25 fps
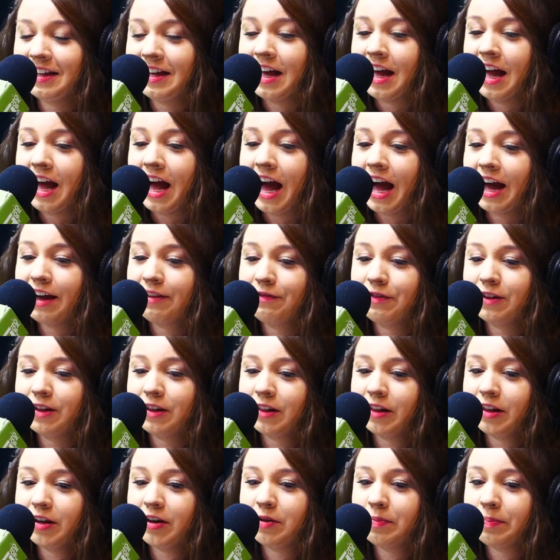I feel a
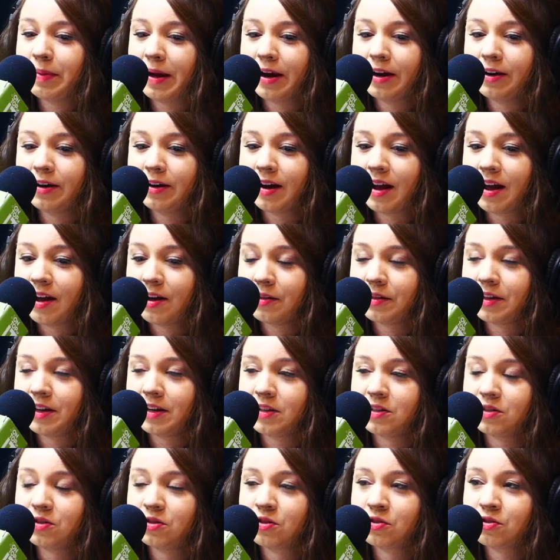little better now that
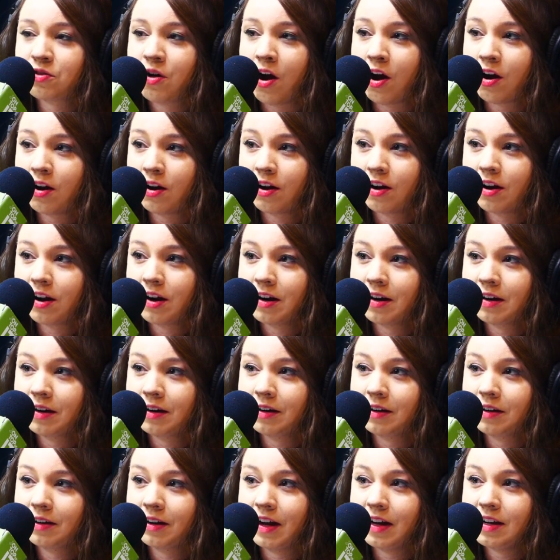he's stronger
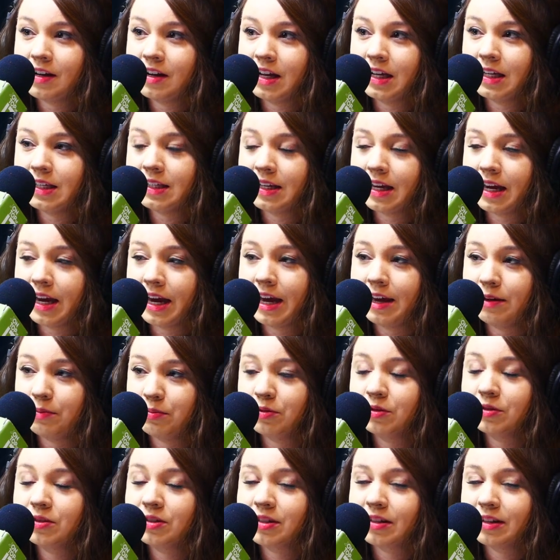and is able
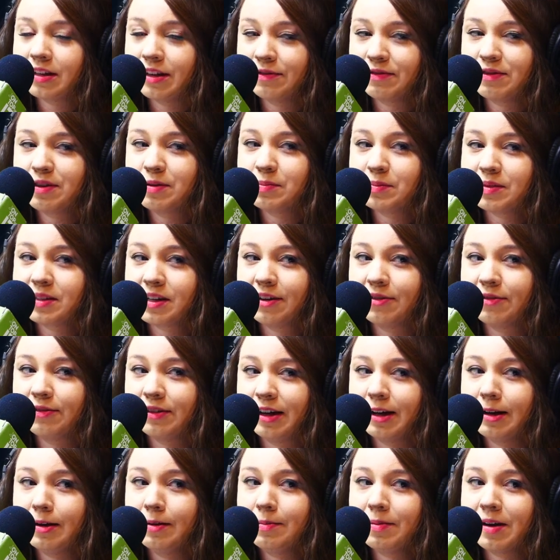to lift himself
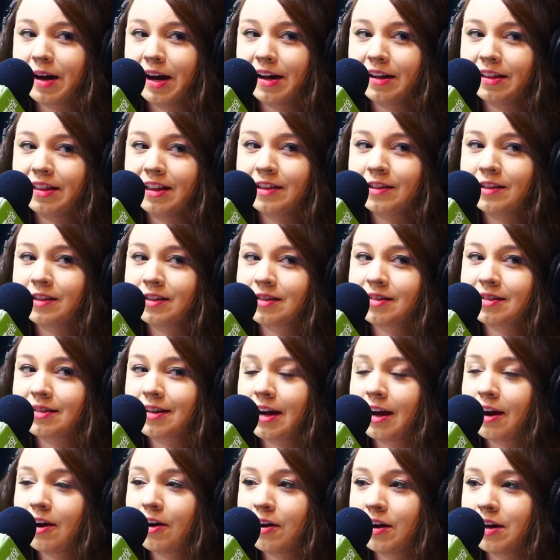up. I think the
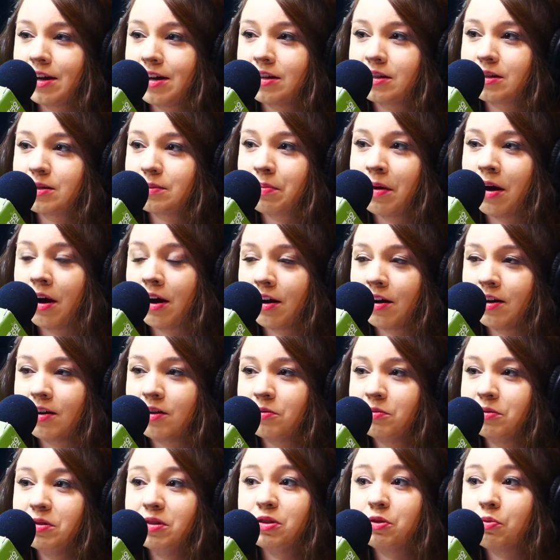scariest part
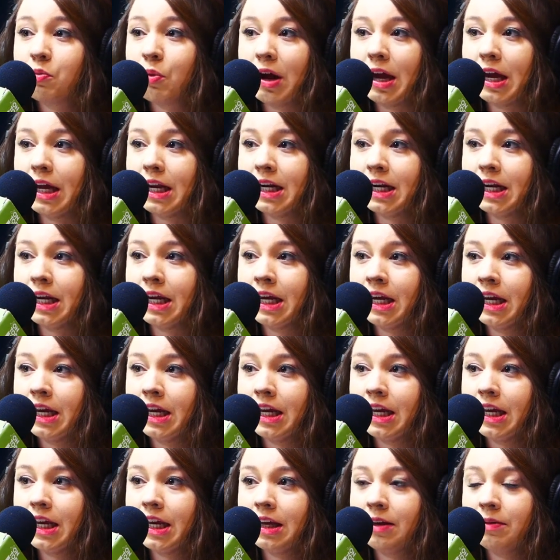was when
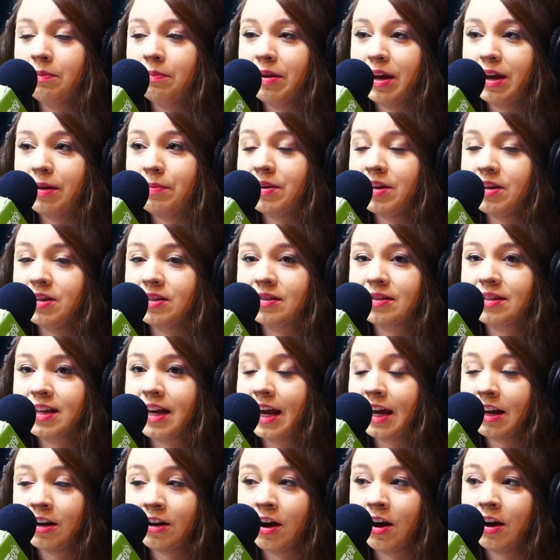babies
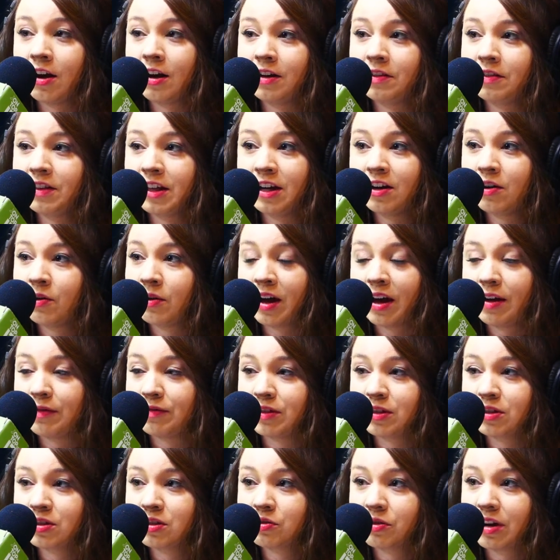they don't have the
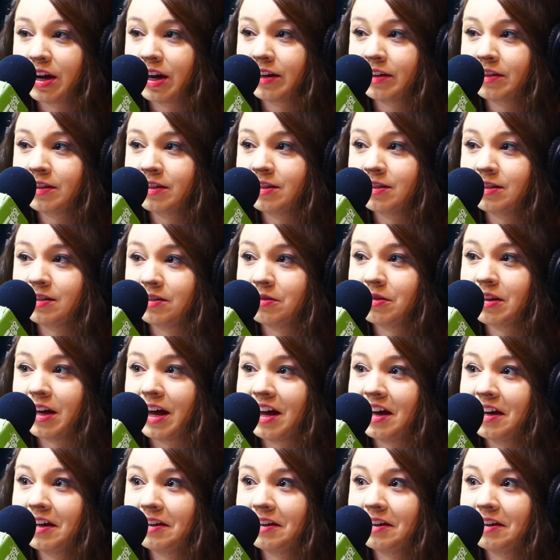strength to do that.